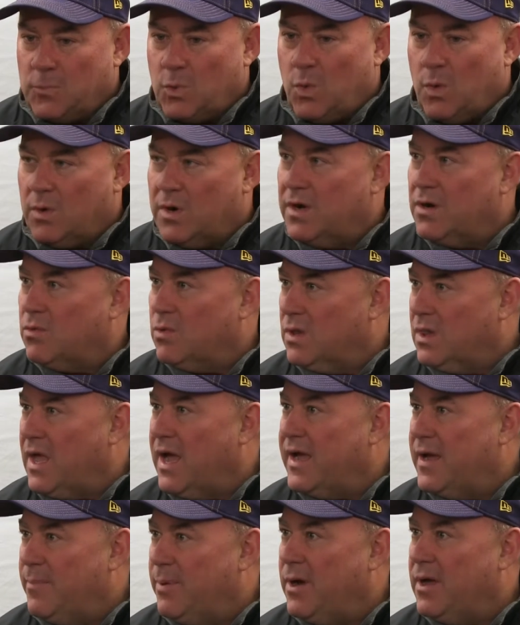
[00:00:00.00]
we're going to
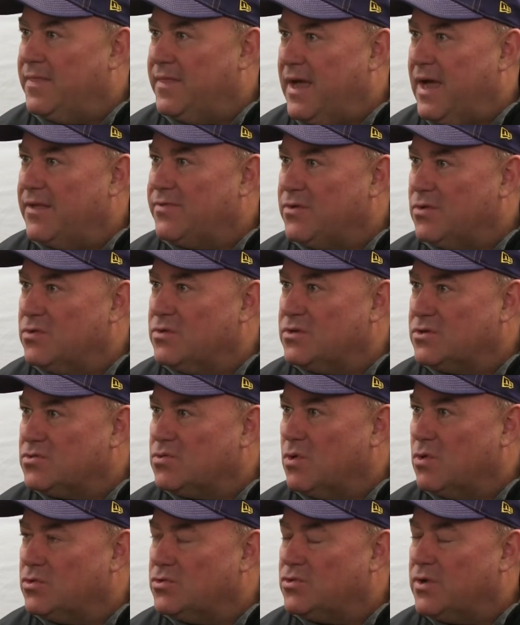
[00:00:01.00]
rely upon that through this
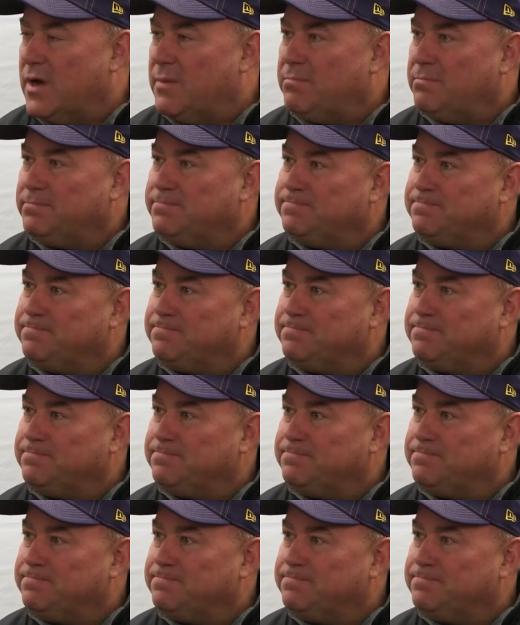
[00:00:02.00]
road trip.